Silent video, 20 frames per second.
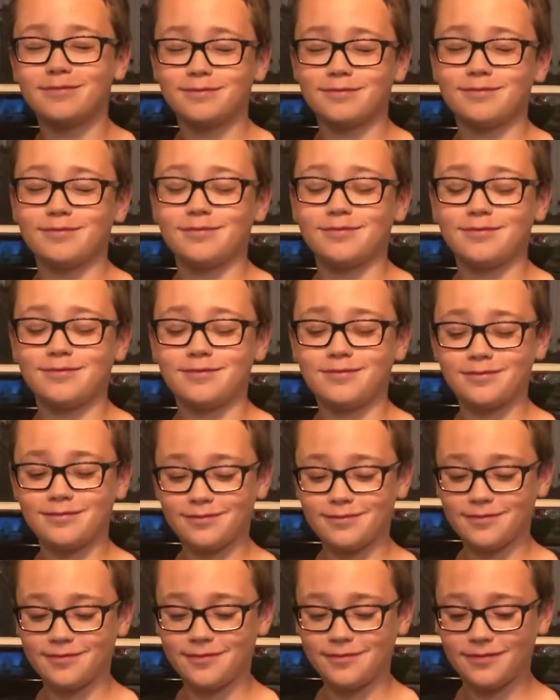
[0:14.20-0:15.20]

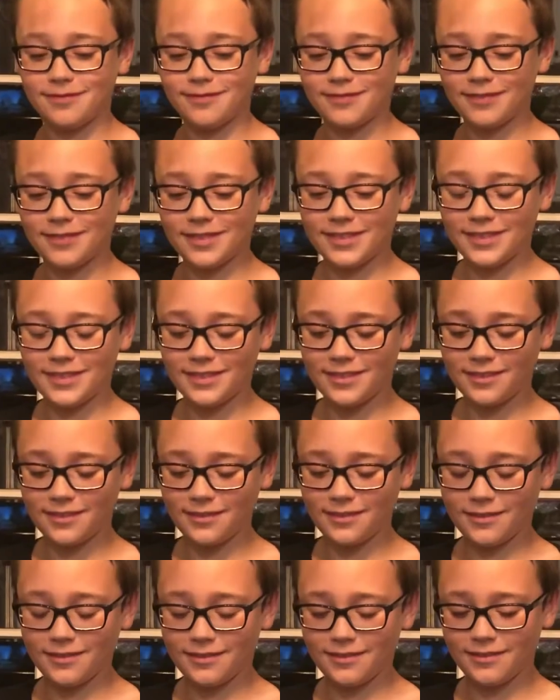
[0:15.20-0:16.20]

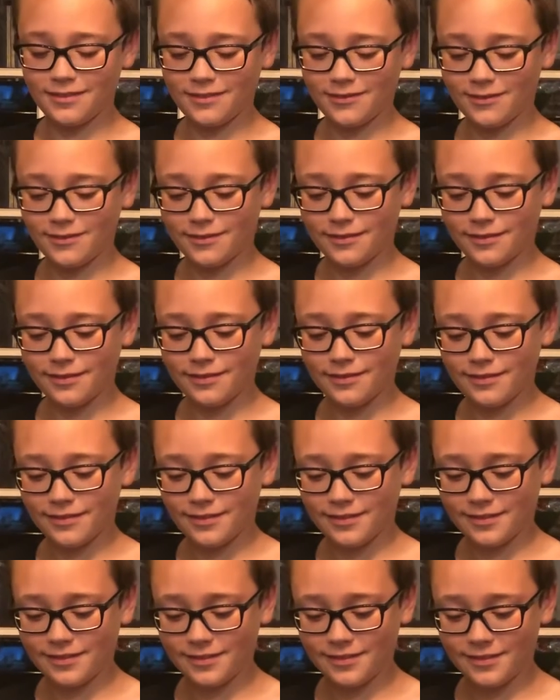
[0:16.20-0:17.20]

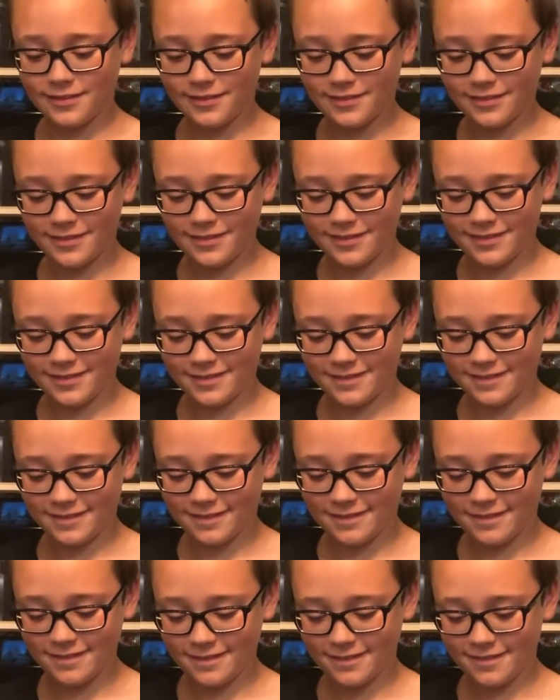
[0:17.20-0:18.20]

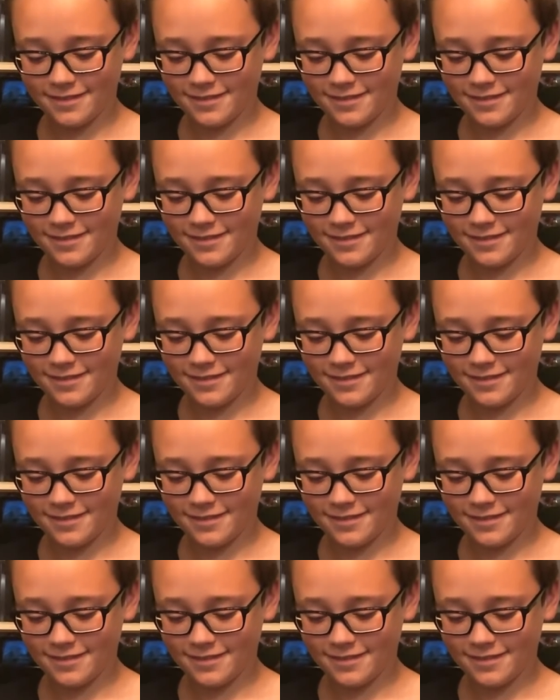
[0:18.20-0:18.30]
No one is speaking in this clip.